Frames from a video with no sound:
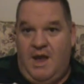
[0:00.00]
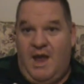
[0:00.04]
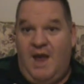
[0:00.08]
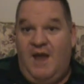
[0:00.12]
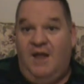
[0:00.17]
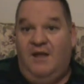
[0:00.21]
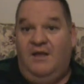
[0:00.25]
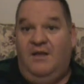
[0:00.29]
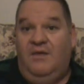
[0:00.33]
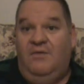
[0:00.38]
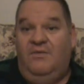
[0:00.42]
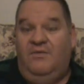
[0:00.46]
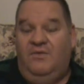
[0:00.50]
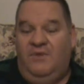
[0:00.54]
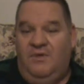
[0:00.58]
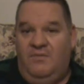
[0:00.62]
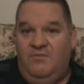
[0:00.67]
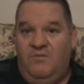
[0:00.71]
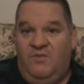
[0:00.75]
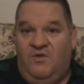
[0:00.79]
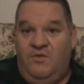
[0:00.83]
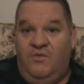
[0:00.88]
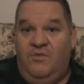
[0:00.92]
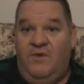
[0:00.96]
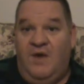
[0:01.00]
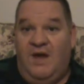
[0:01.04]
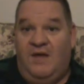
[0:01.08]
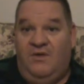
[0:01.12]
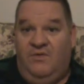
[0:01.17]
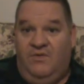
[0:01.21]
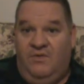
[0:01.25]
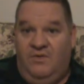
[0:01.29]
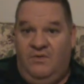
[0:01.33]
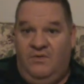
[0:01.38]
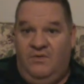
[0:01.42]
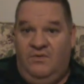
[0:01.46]
and gives him
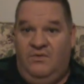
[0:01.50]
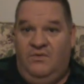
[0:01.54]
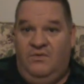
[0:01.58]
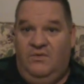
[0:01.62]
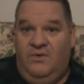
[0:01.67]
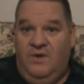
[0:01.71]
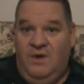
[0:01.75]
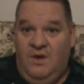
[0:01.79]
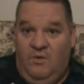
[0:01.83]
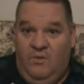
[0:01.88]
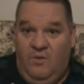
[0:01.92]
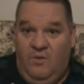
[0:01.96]
directions,